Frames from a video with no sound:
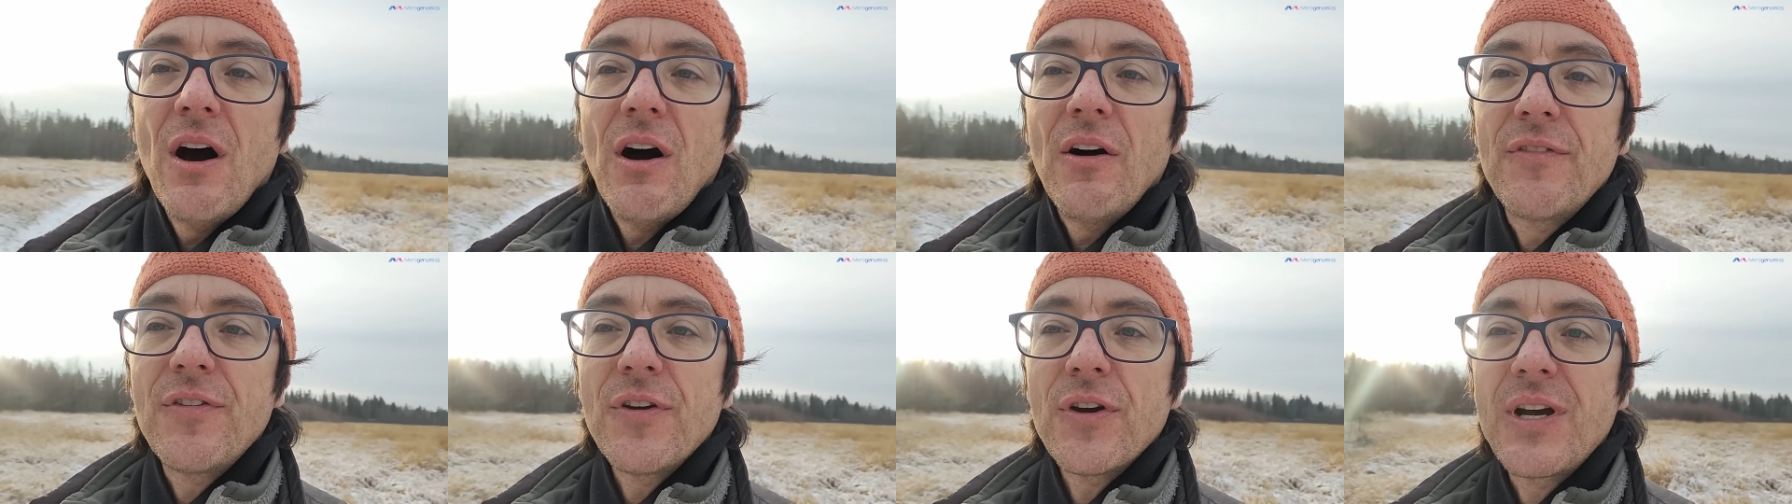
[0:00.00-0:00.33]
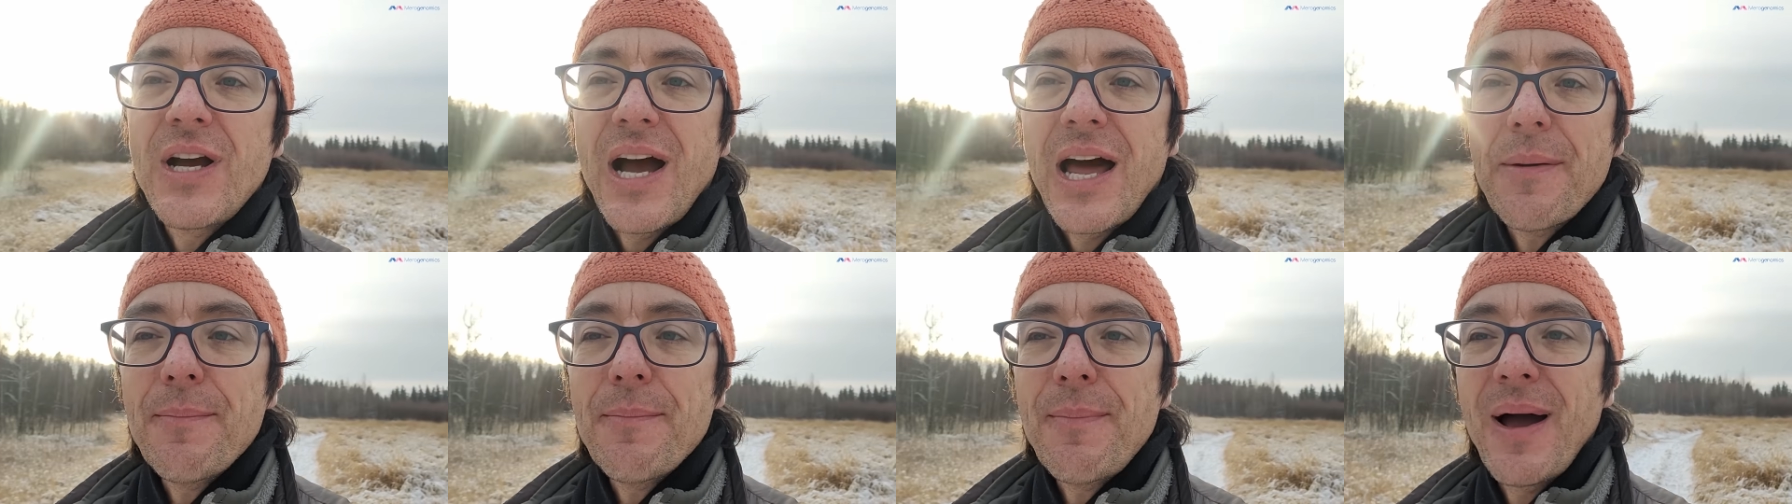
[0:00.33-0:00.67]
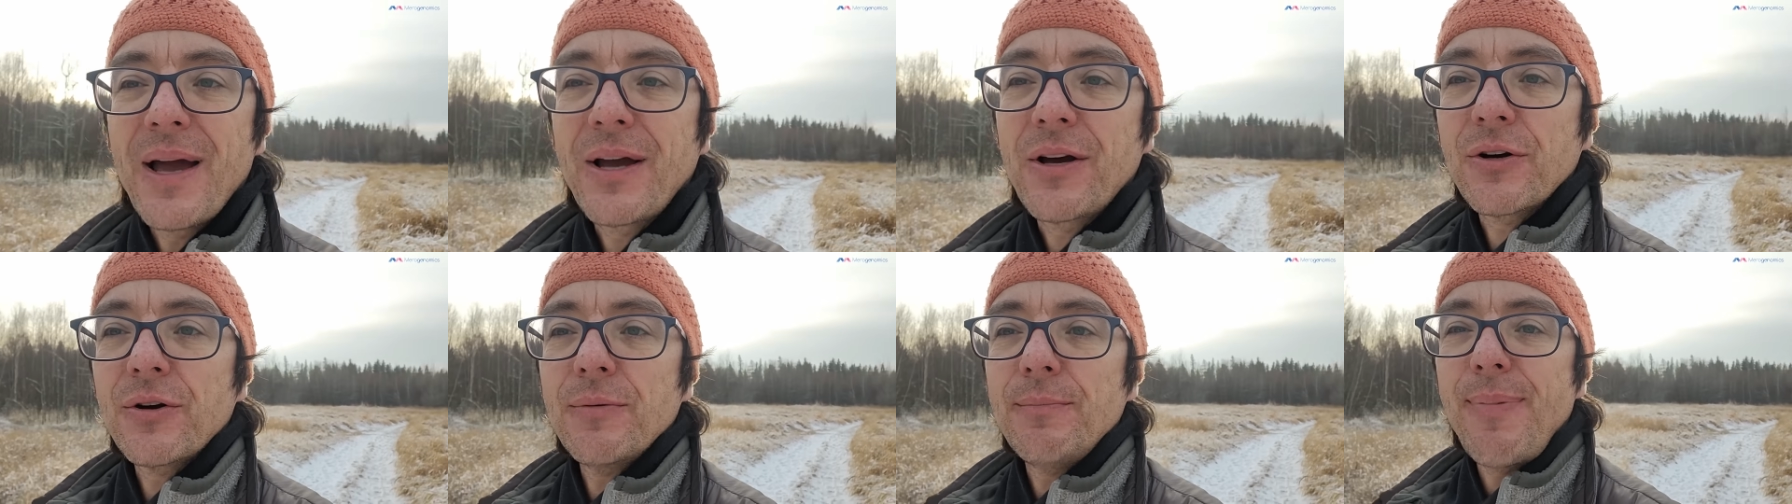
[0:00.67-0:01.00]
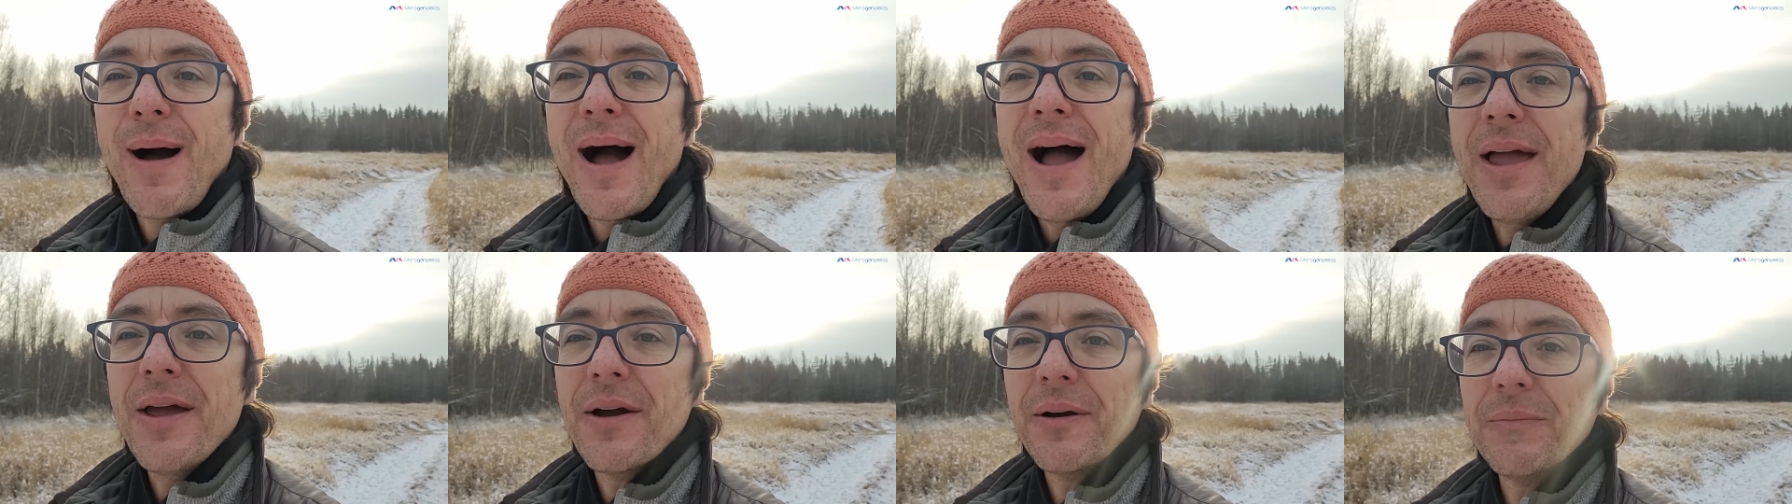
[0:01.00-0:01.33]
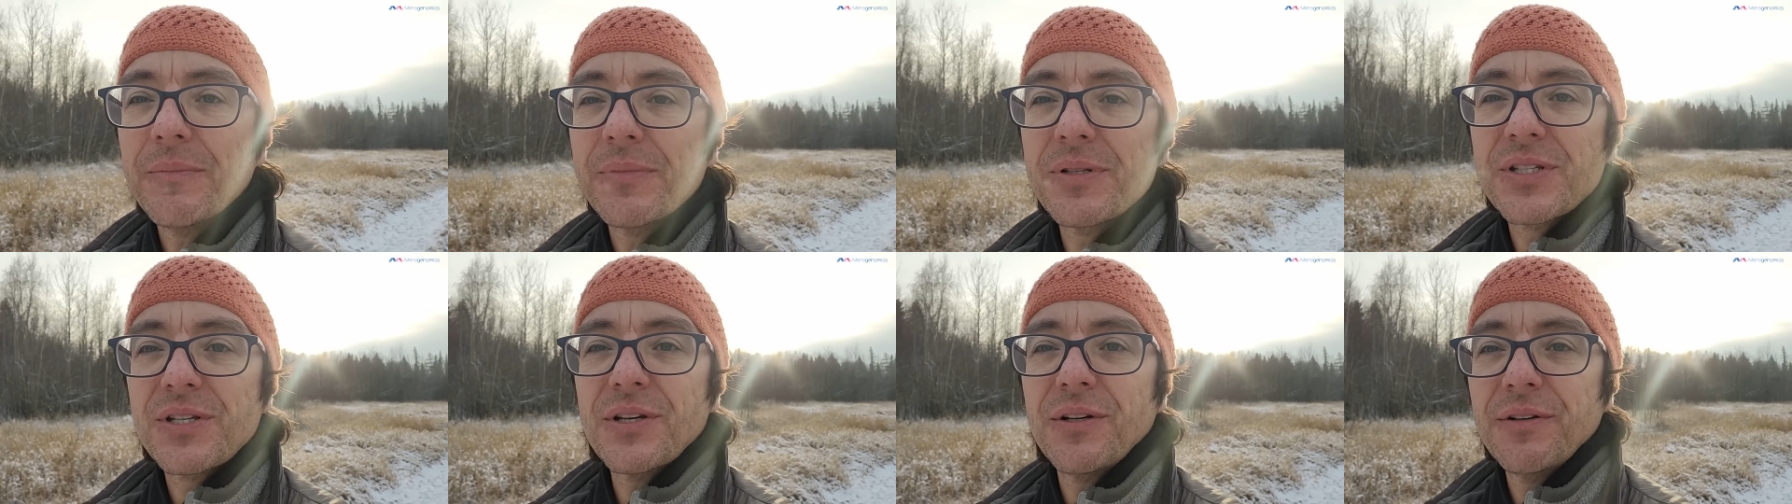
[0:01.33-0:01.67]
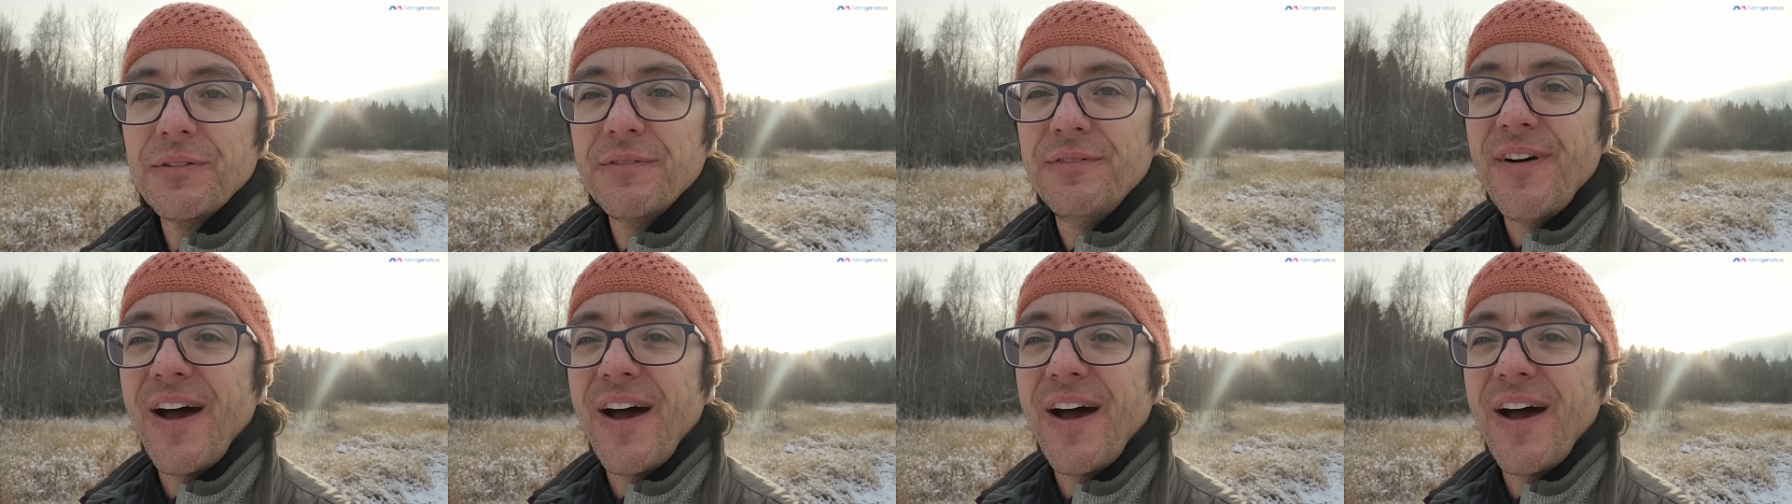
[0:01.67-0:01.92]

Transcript: of your gut microbiome. So